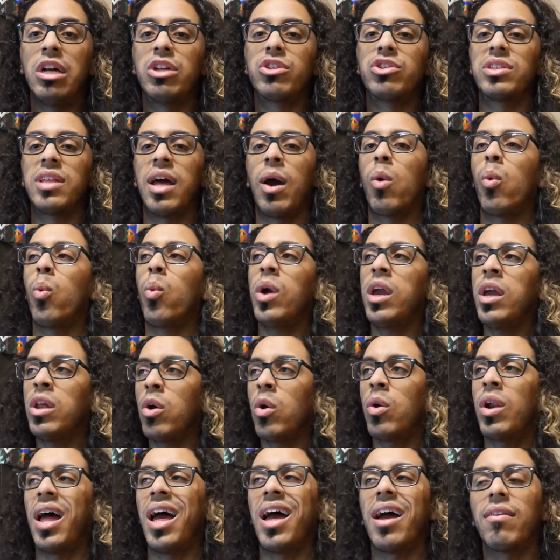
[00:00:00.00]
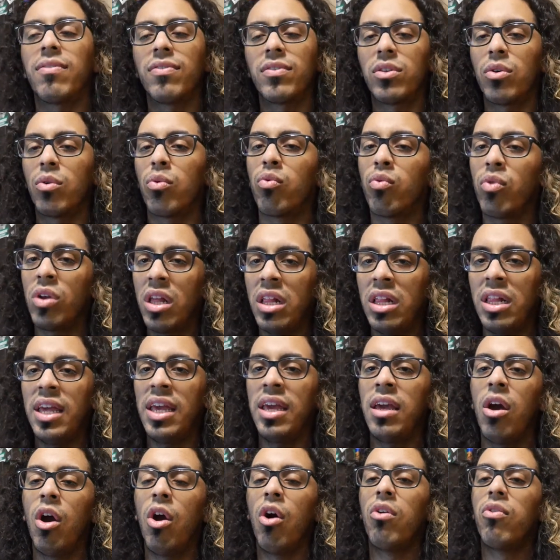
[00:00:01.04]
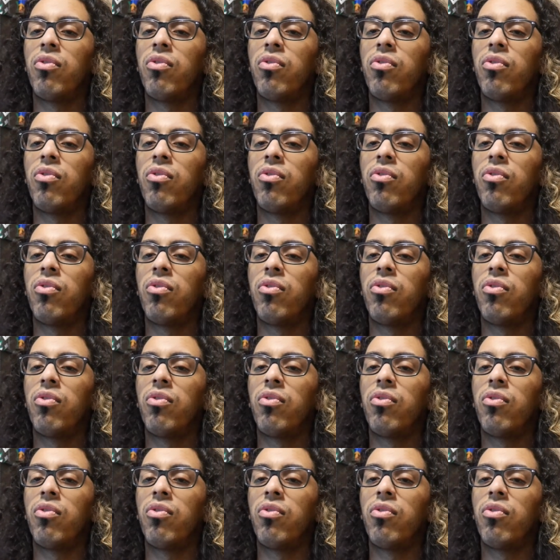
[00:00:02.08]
so that we don't have to really